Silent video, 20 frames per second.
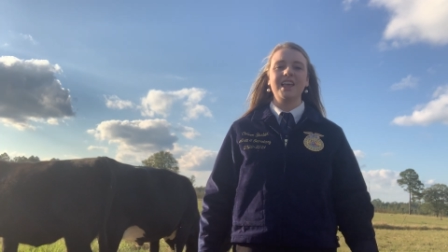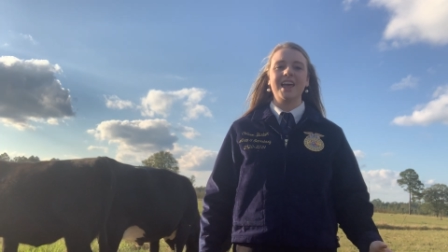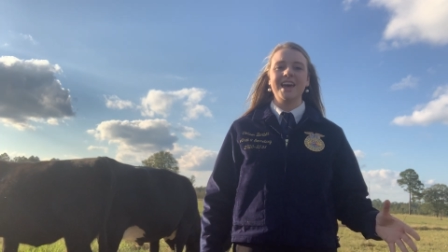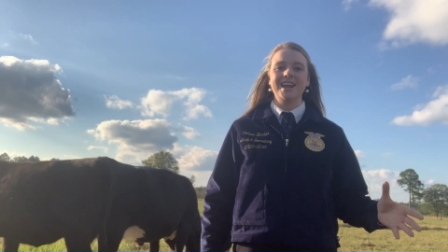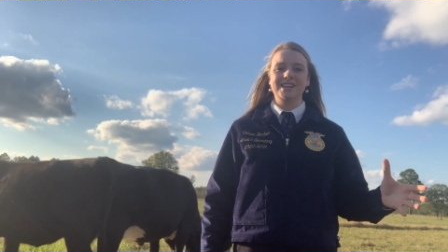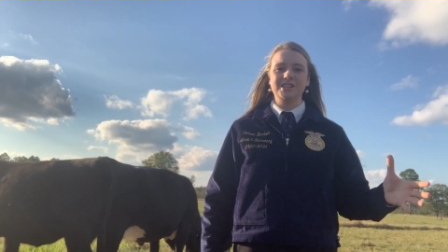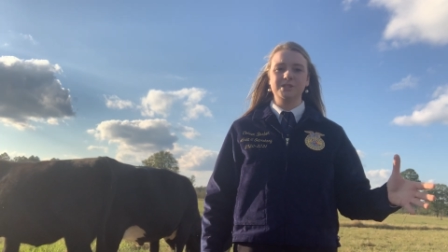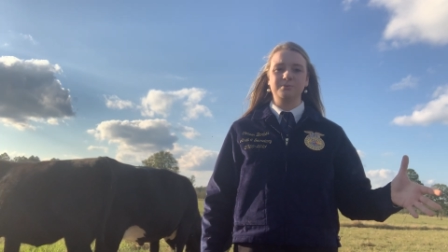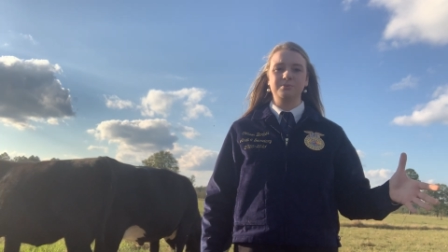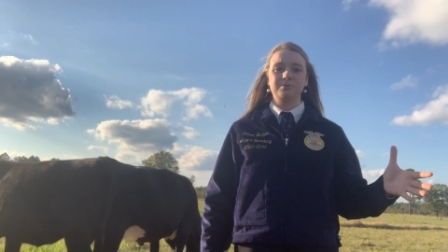
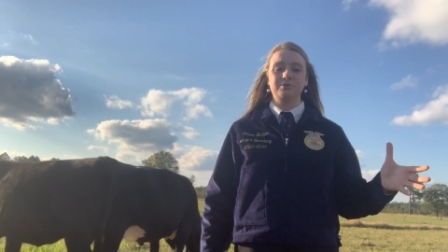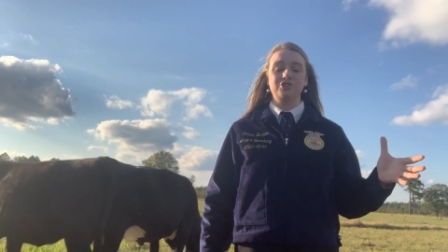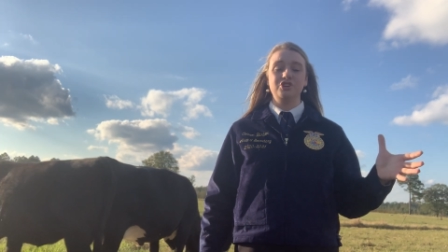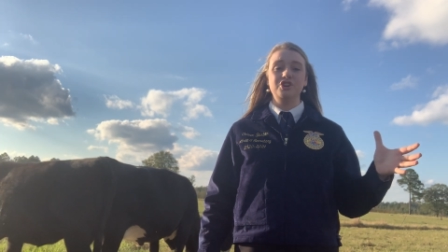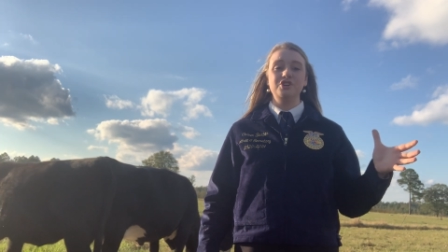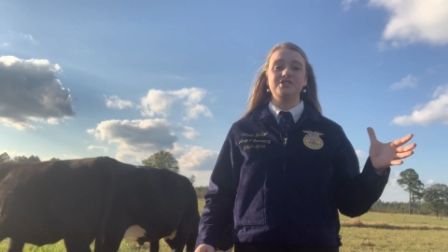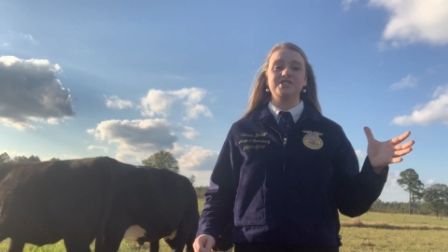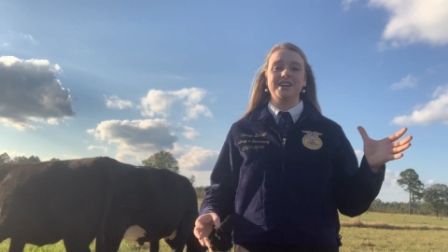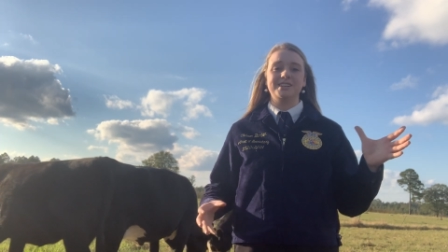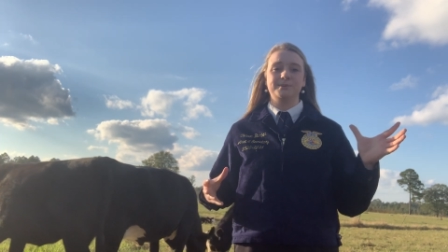And it's
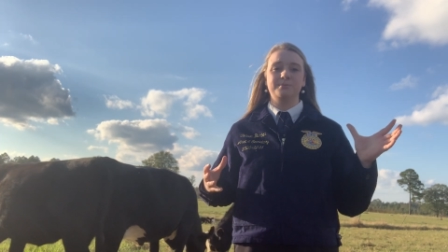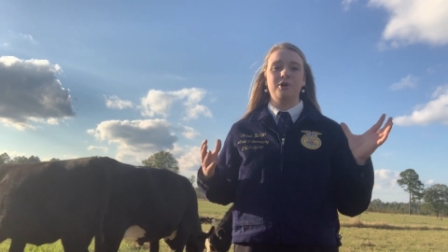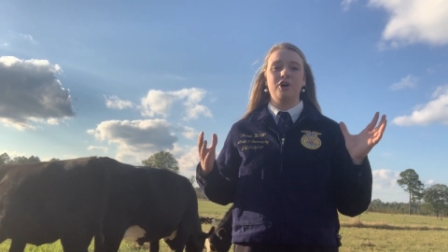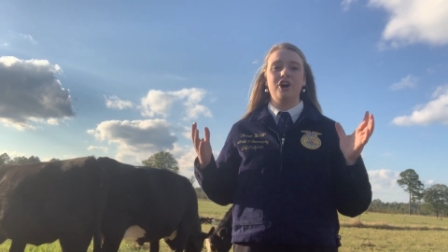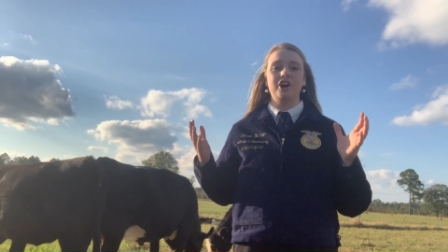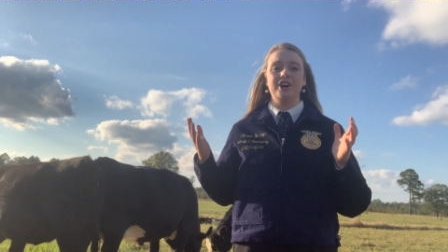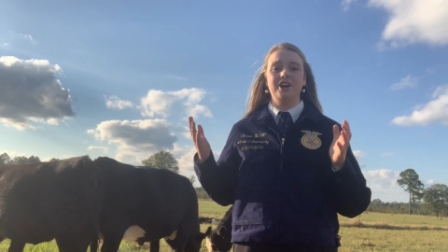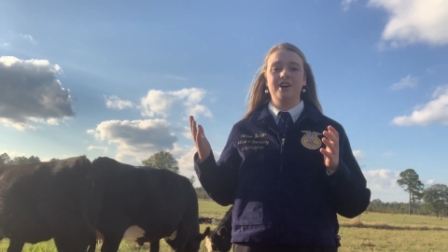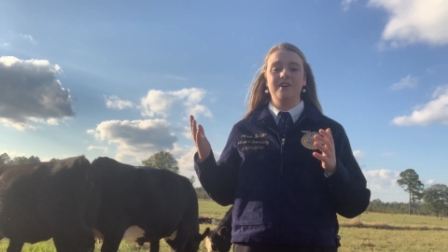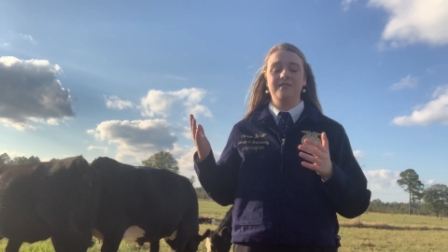used as
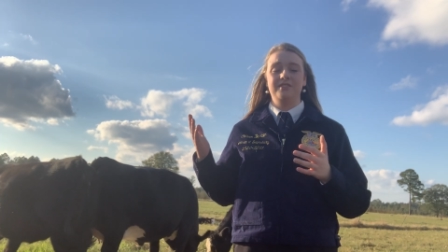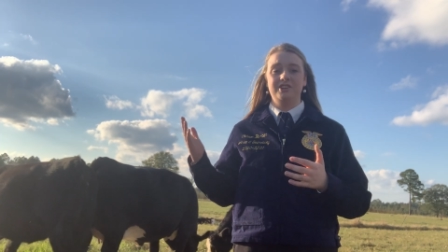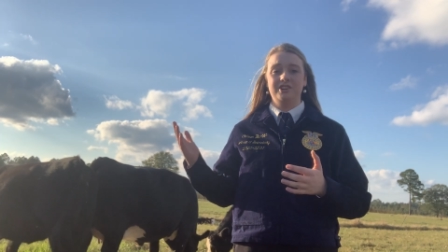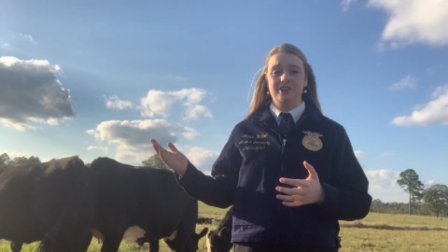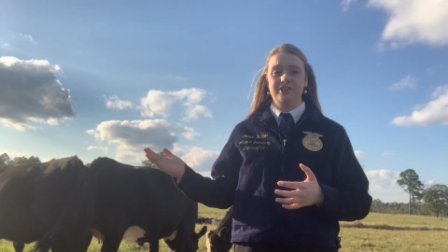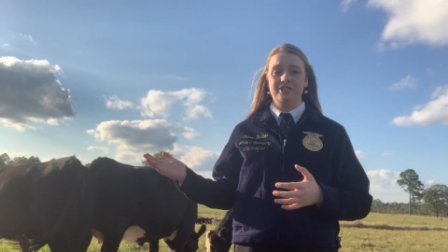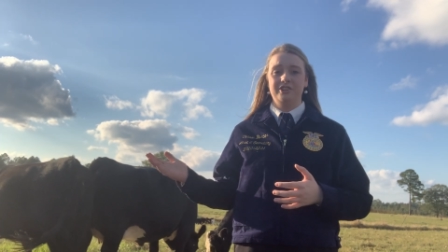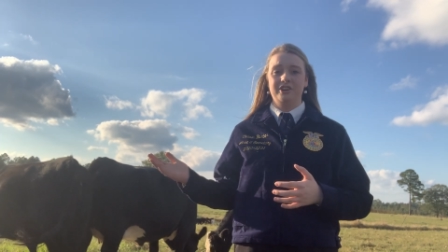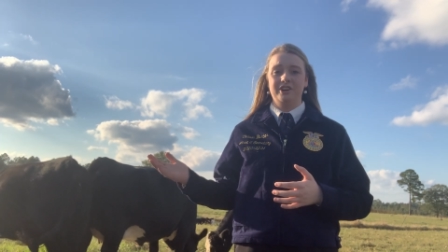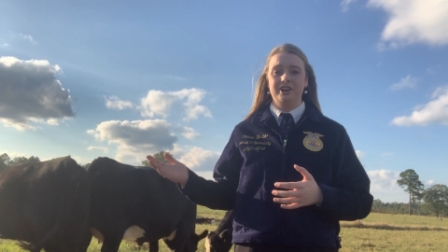part of
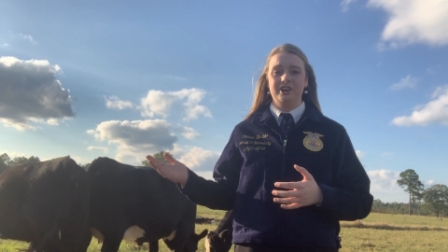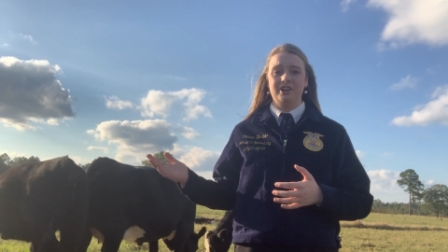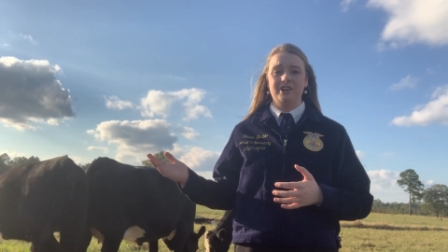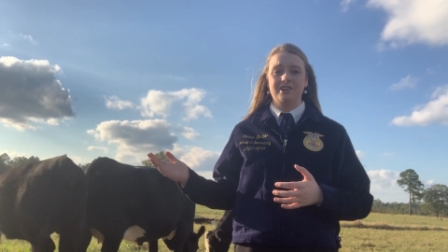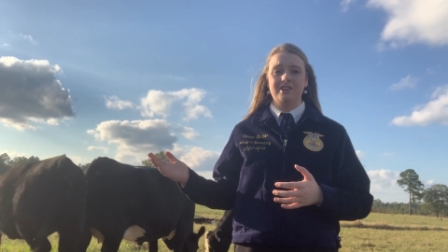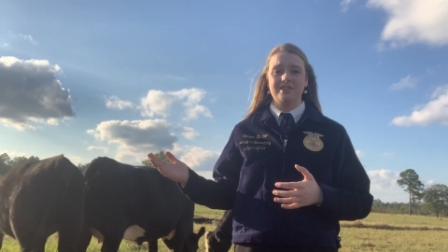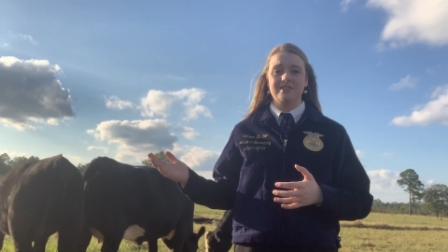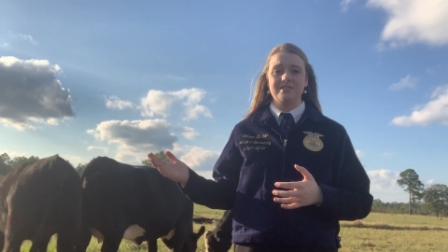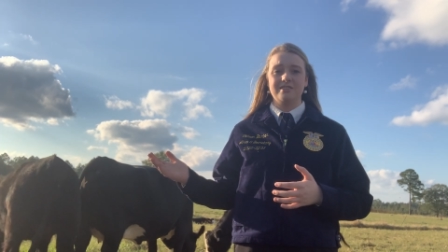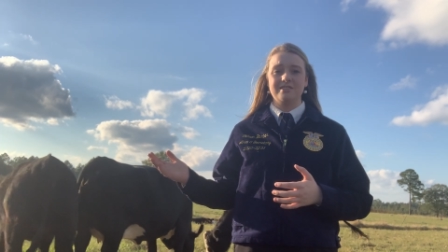another,
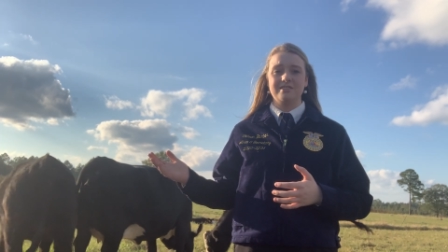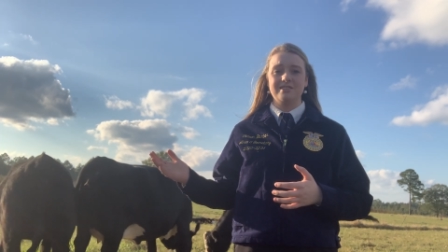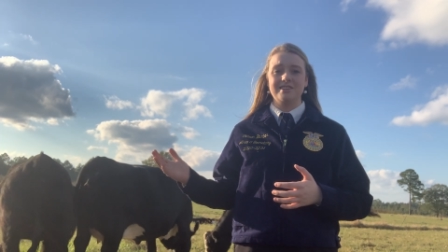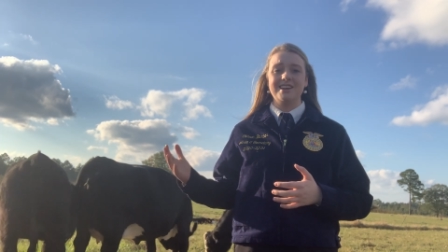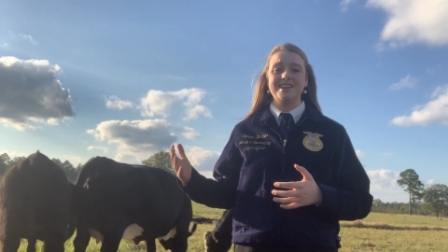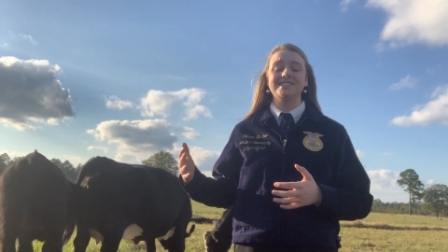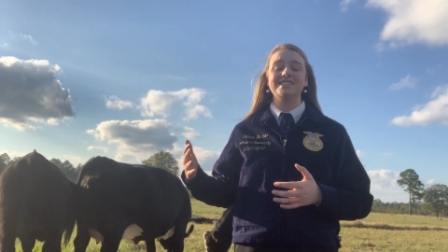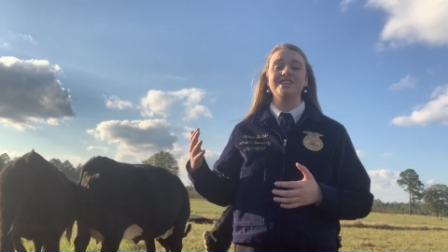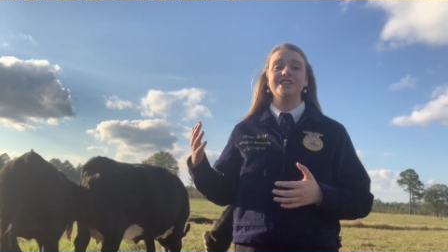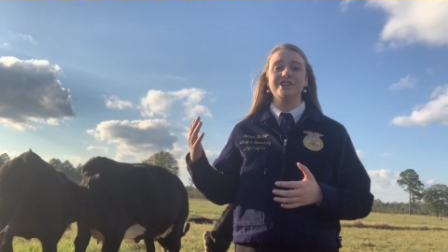
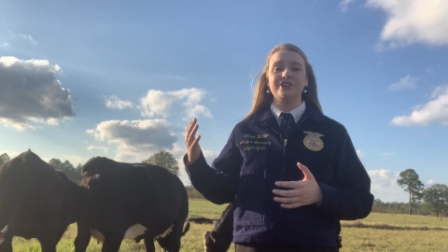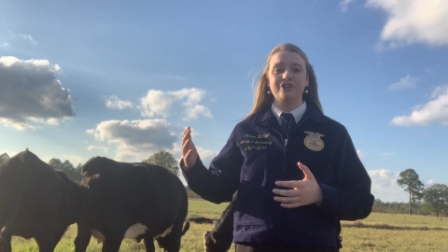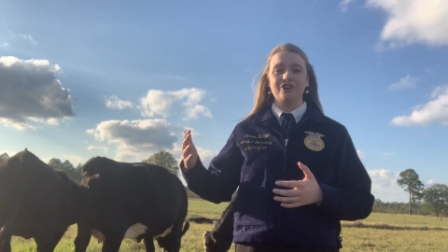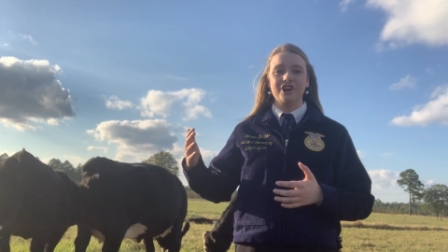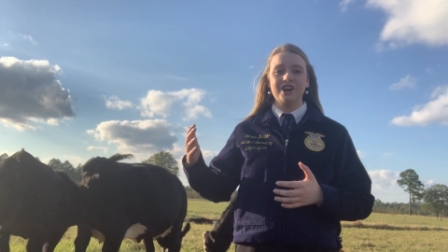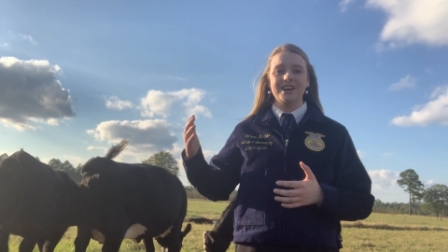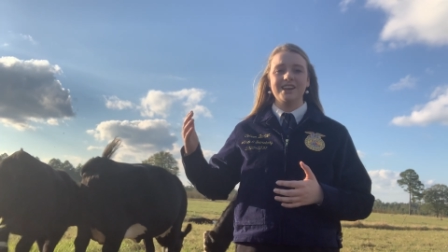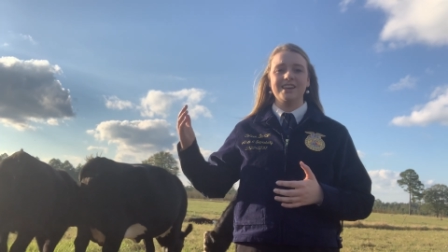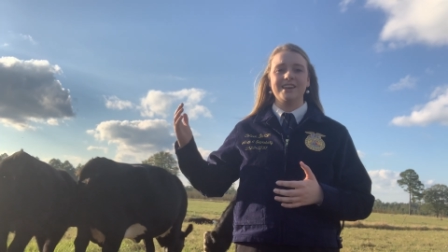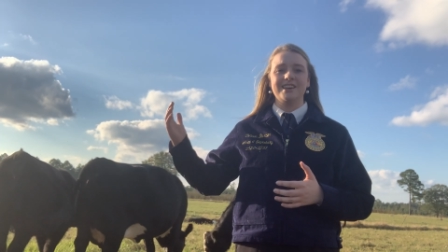as an
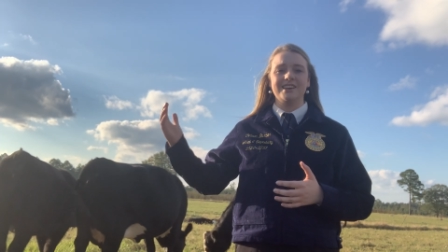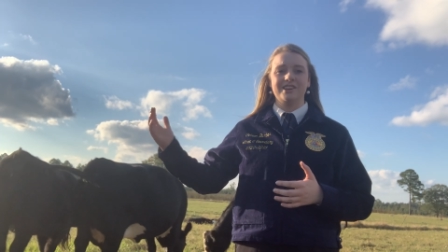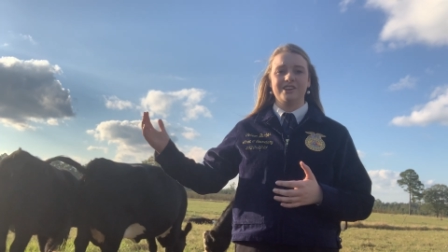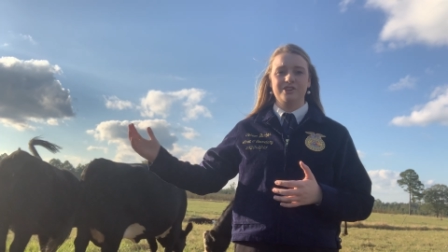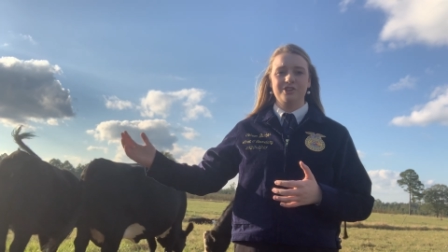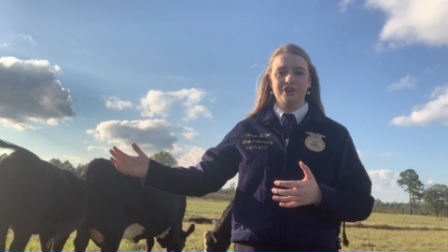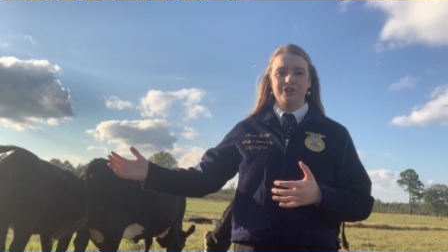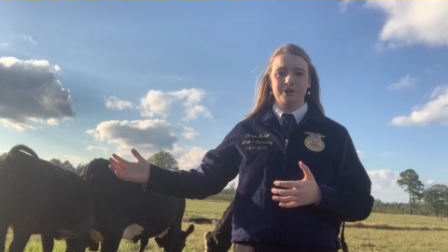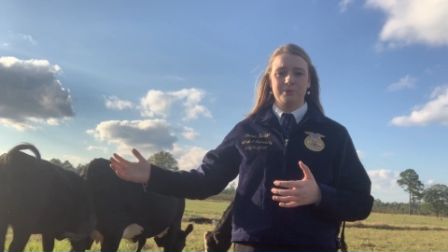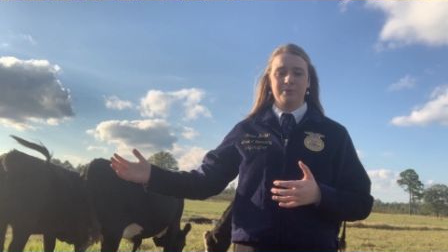ingredient in
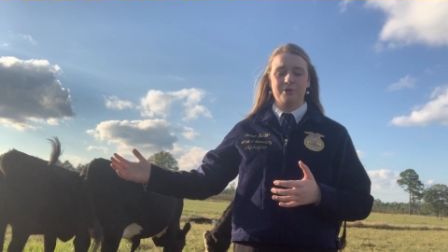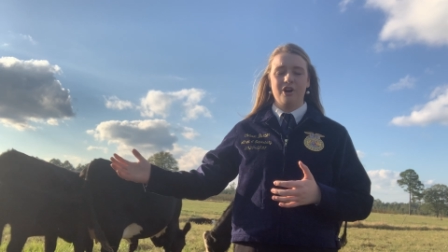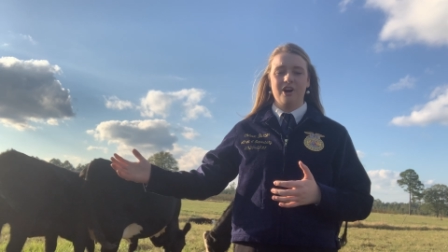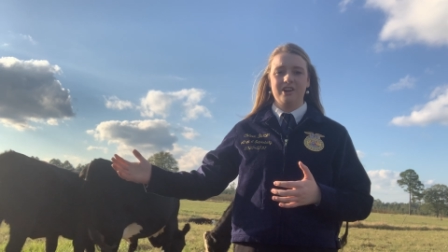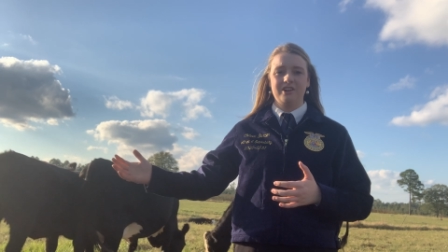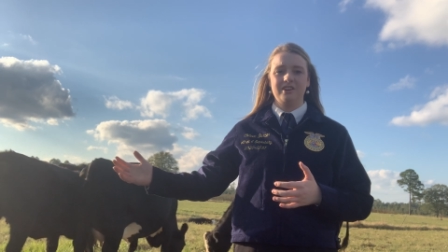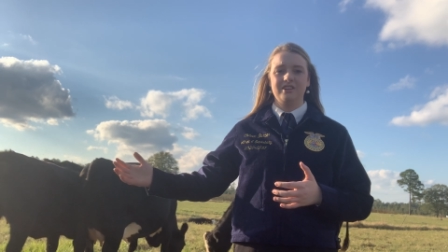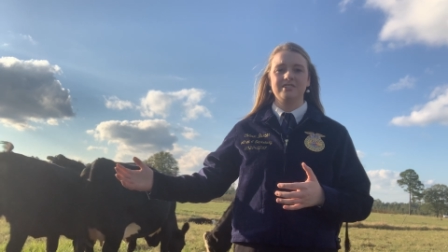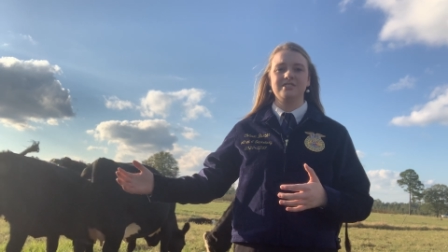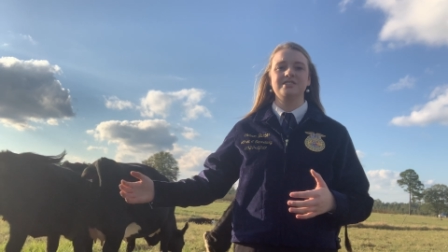another
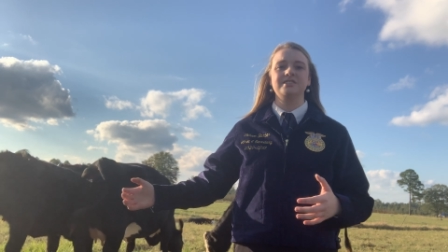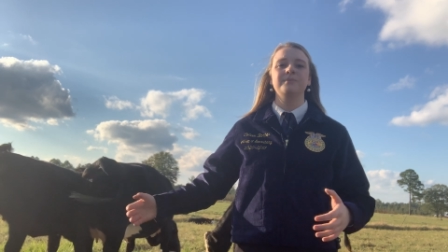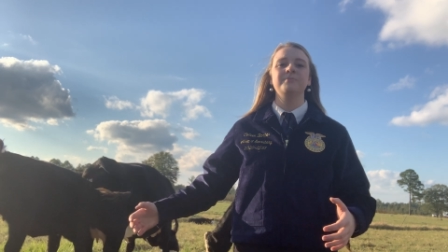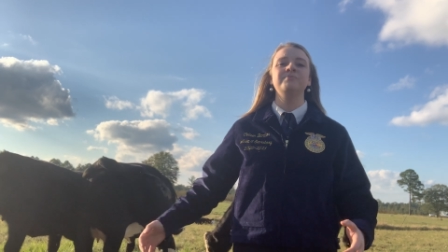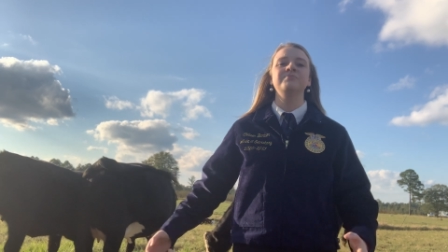product.